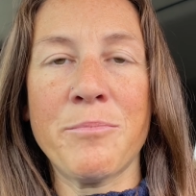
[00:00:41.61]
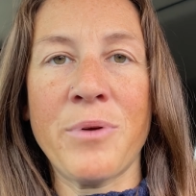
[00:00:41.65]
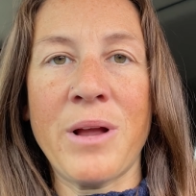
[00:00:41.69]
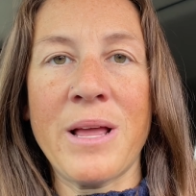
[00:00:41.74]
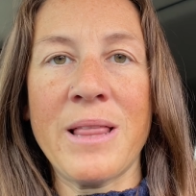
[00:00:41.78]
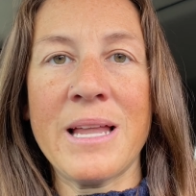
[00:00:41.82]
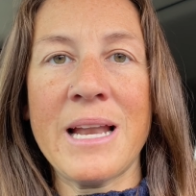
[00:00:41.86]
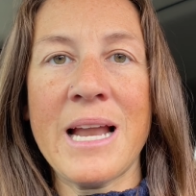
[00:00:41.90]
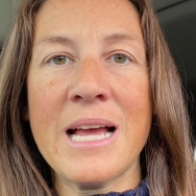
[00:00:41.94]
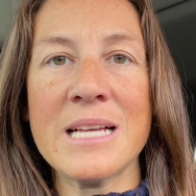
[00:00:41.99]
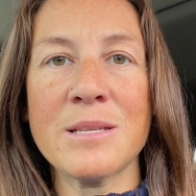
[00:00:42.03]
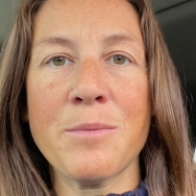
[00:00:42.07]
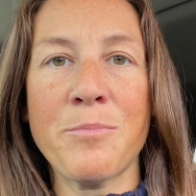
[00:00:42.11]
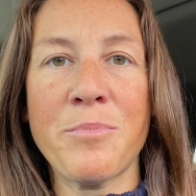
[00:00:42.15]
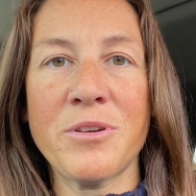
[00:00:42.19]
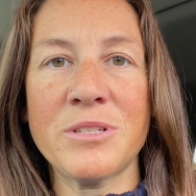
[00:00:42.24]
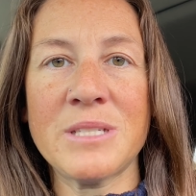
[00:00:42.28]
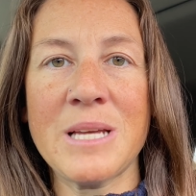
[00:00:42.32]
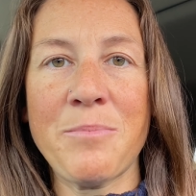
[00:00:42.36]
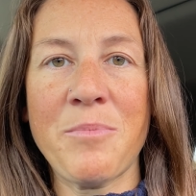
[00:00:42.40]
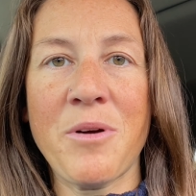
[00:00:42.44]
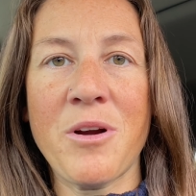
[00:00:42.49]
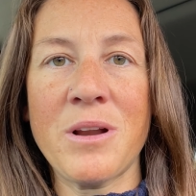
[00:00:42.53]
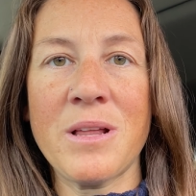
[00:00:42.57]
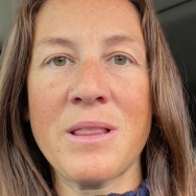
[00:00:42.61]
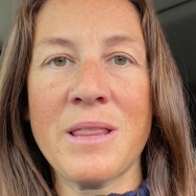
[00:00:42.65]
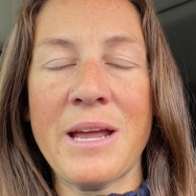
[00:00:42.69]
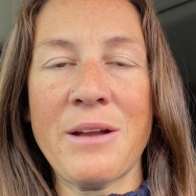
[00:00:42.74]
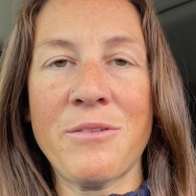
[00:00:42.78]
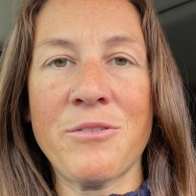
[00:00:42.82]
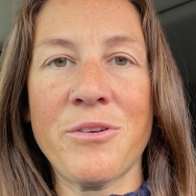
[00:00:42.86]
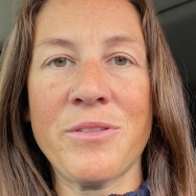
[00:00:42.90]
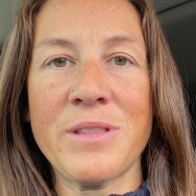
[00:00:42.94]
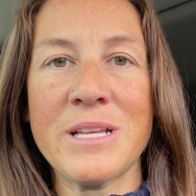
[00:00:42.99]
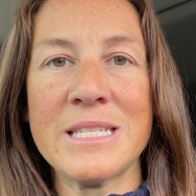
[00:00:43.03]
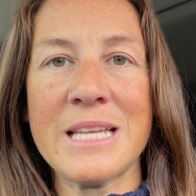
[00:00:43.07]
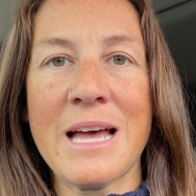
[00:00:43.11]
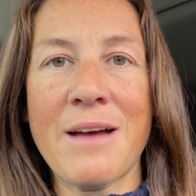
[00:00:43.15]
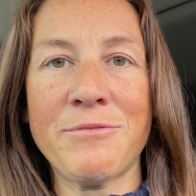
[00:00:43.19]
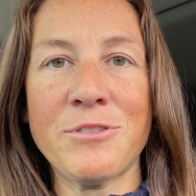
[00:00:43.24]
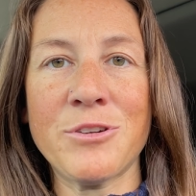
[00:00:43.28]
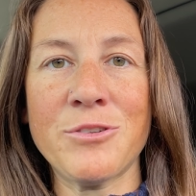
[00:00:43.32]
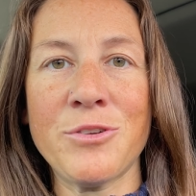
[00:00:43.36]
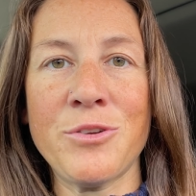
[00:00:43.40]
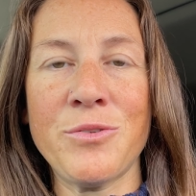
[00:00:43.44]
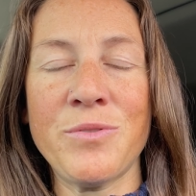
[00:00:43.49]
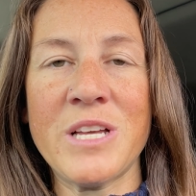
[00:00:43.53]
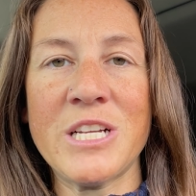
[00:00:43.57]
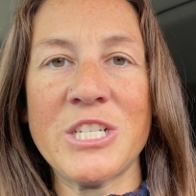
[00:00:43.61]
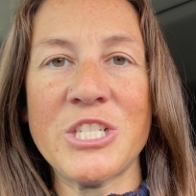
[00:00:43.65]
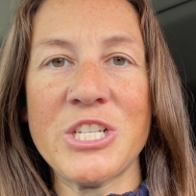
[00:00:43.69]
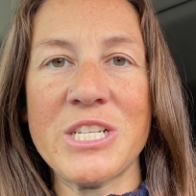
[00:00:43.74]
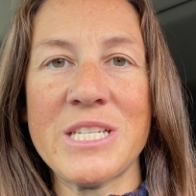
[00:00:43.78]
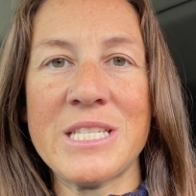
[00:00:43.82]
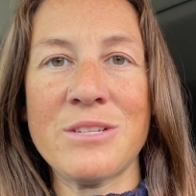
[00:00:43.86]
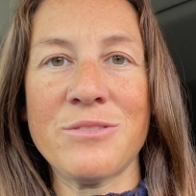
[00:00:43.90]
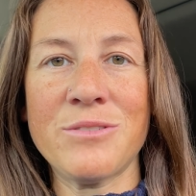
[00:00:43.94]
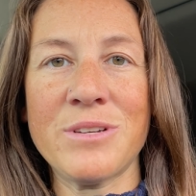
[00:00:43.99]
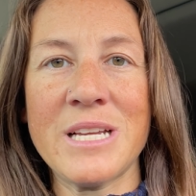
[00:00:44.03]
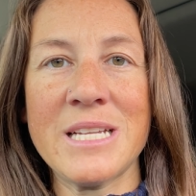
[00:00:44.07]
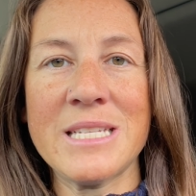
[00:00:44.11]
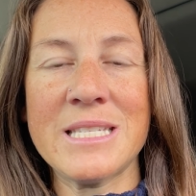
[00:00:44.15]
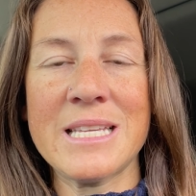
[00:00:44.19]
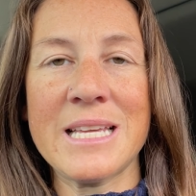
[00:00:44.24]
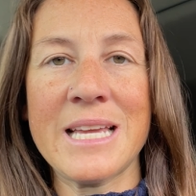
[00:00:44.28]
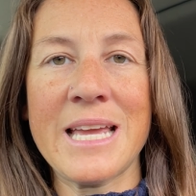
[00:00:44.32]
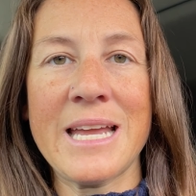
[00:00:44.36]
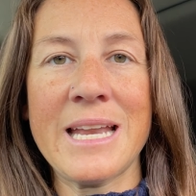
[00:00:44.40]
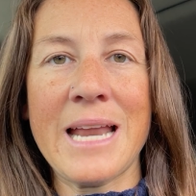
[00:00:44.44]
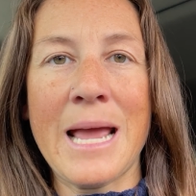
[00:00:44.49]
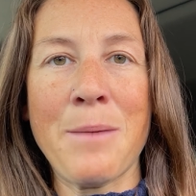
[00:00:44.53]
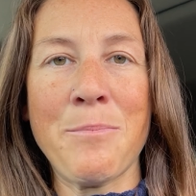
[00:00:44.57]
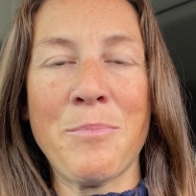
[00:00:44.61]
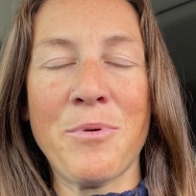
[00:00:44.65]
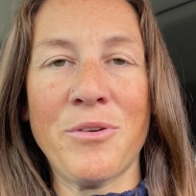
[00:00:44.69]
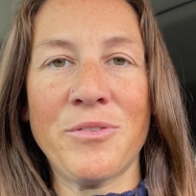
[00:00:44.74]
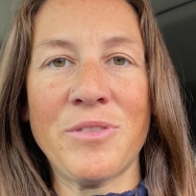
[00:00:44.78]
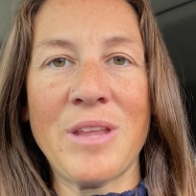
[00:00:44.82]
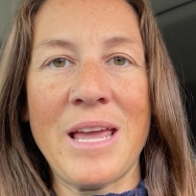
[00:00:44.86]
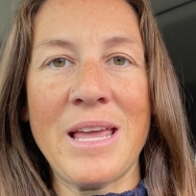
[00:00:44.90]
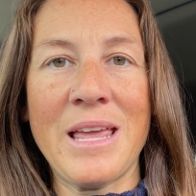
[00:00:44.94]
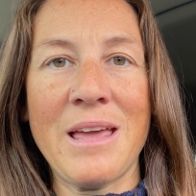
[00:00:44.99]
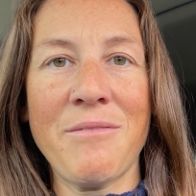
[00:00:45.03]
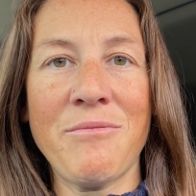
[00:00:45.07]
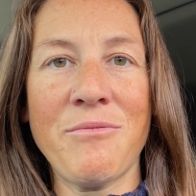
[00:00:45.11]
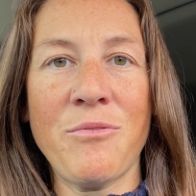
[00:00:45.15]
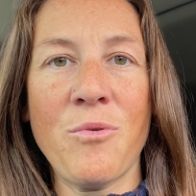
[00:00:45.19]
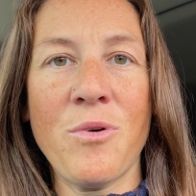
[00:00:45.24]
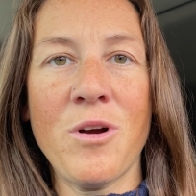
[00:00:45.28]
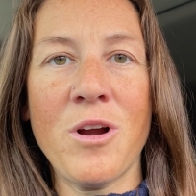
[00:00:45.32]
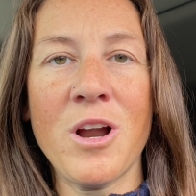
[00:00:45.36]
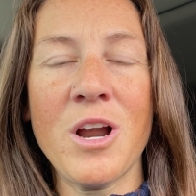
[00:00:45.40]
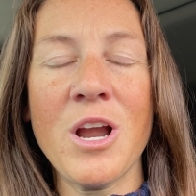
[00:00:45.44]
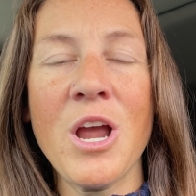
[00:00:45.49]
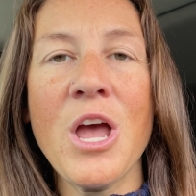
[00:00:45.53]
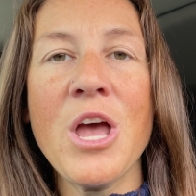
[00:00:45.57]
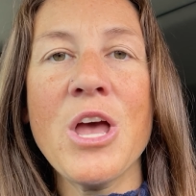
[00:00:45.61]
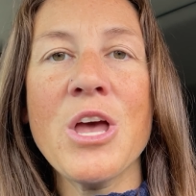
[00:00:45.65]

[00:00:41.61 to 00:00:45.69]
Braylon has a birthday party later on this afternoon that she still needs to get a birthday gift for,